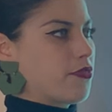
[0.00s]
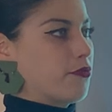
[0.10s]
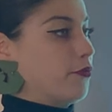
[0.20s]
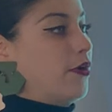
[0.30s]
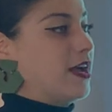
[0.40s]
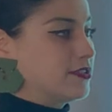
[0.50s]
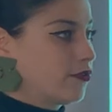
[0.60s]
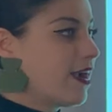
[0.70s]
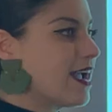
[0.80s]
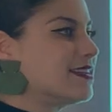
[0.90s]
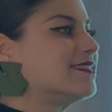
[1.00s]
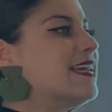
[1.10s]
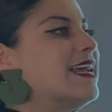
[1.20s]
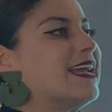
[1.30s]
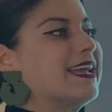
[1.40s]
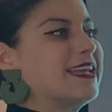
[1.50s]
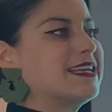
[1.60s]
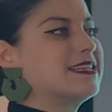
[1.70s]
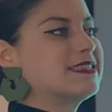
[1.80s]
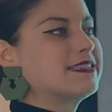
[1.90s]
through God's grace
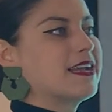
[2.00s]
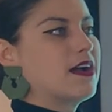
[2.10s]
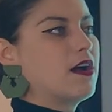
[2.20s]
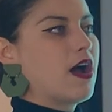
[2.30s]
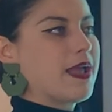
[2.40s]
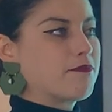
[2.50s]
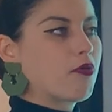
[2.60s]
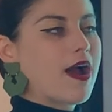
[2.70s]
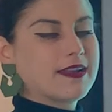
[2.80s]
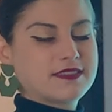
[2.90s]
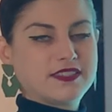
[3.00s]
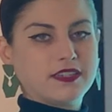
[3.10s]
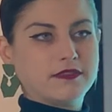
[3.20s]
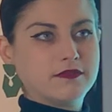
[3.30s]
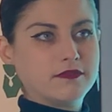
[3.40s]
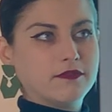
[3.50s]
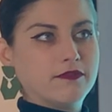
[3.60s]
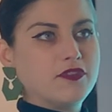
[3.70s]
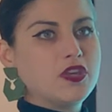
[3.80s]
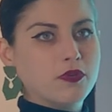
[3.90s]
is a Protestant
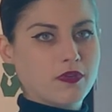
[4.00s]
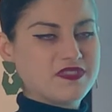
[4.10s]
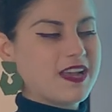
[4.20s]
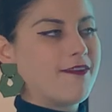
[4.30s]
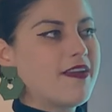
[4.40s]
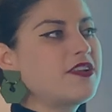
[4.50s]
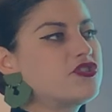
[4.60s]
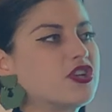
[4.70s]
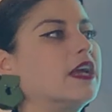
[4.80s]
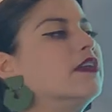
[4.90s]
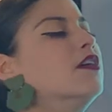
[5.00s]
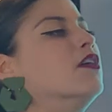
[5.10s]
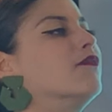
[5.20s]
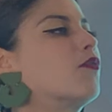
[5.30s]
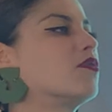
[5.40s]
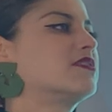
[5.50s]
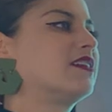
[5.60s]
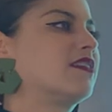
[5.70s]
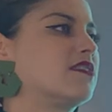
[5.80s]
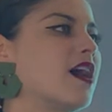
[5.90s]
view of salvation. Of course,
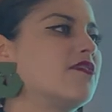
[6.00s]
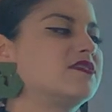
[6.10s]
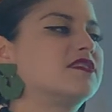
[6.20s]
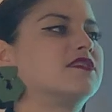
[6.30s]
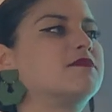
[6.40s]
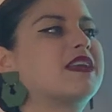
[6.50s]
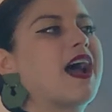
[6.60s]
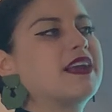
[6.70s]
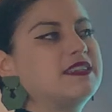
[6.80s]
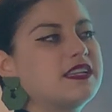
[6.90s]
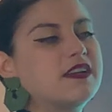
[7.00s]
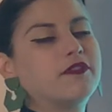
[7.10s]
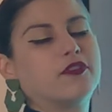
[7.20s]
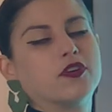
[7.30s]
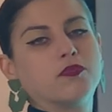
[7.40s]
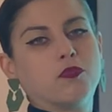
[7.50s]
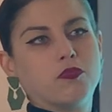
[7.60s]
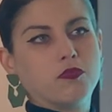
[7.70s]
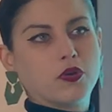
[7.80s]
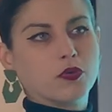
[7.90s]
in Catholicism, the idea of good,
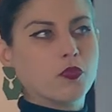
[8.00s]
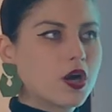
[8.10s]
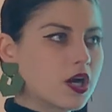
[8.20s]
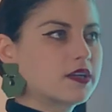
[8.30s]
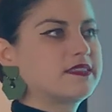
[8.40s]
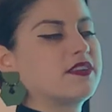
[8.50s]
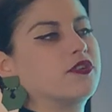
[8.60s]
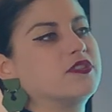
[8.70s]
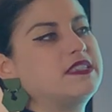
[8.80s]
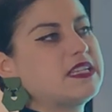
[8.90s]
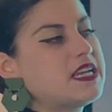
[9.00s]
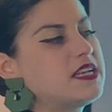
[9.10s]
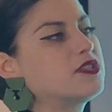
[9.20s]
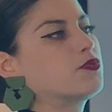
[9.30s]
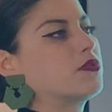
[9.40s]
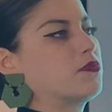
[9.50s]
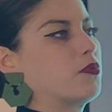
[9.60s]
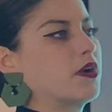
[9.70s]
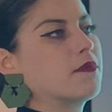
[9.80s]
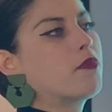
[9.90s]
good works and good deeds were,
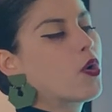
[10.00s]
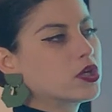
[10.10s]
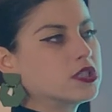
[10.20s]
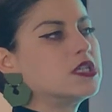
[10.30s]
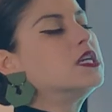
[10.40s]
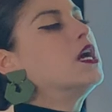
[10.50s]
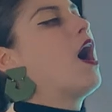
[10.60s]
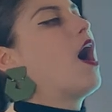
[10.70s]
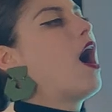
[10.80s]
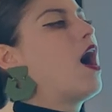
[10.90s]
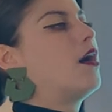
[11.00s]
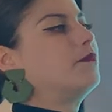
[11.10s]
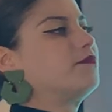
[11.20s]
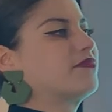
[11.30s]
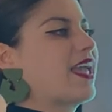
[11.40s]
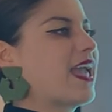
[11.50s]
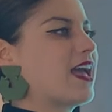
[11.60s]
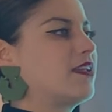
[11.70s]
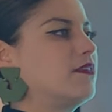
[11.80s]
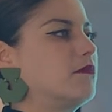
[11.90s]
were important. Um,
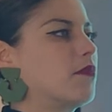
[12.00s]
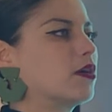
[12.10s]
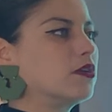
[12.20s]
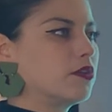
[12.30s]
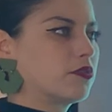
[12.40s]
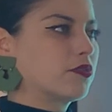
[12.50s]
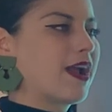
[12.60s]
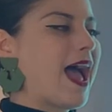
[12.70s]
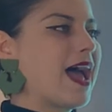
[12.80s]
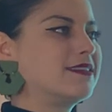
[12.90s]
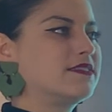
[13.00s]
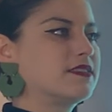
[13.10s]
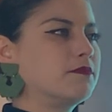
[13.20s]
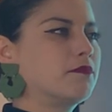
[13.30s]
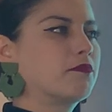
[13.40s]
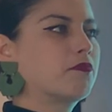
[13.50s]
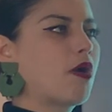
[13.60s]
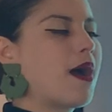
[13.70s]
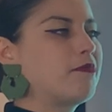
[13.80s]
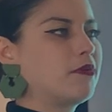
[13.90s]
and Martin Luther had some
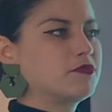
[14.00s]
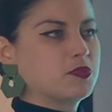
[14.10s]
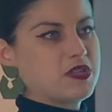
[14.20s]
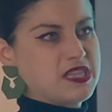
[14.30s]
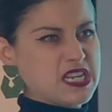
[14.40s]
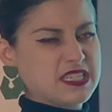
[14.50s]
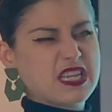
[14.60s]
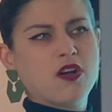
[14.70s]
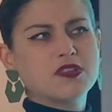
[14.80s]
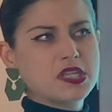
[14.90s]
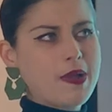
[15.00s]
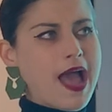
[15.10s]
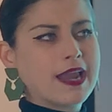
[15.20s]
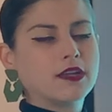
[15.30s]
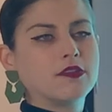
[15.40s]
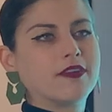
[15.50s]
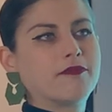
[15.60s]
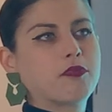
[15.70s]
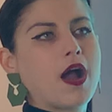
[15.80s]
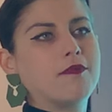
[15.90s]
problems with this. He also had a lot
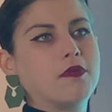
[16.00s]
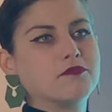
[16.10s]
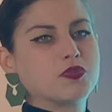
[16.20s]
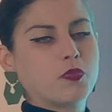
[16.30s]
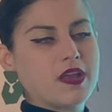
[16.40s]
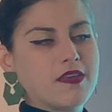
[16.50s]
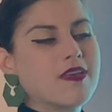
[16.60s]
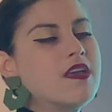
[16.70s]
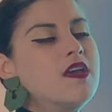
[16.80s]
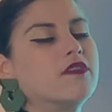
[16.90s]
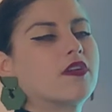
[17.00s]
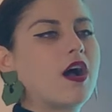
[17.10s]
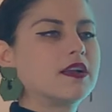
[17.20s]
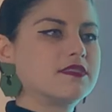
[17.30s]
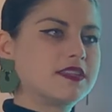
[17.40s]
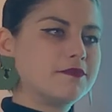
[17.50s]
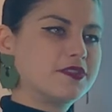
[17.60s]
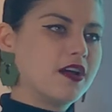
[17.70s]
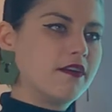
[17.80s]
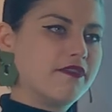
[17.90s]
of problems with the concept
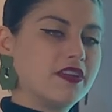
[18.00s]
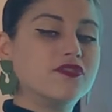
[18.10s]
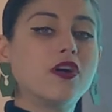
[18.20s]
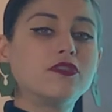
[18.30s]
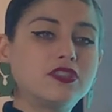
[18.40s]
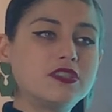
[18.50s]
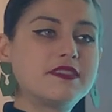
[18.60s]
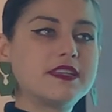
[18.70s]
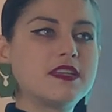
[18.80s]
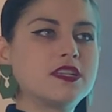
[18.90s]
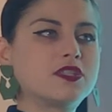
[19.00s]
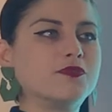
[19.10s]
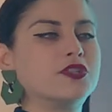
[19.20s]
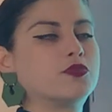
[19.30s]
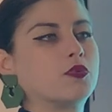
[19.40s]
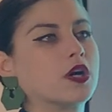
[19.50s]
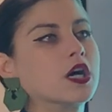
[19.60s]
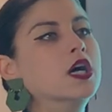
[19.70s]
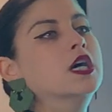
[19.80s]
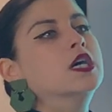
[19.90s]
of indulgences, which
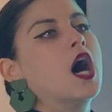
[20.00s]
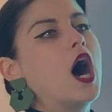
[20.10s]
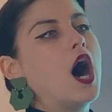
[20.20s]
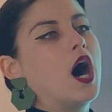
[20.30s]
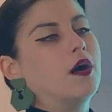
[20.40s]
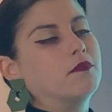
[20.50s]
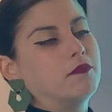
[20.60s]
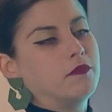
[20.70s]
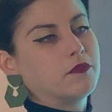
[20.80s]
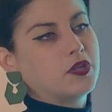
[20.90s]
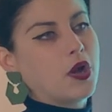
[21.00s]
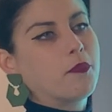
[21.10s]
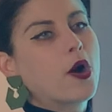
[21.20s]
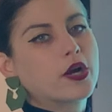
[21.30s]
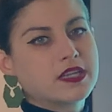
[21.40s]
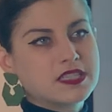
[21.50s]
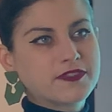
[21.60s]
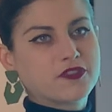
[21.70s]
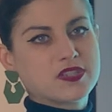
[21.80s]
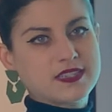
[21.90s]
were, um, you know, pardons
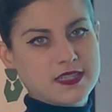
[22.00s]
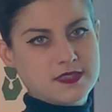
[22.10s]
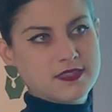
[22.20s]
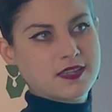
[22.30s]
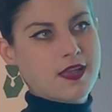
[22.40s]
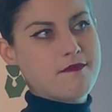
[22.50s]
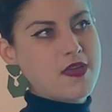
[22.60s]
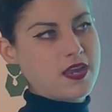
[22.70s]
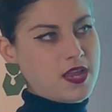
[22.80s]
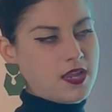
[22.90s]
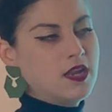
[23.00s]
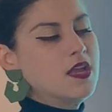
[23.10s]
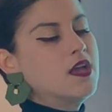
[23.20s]
for sins committed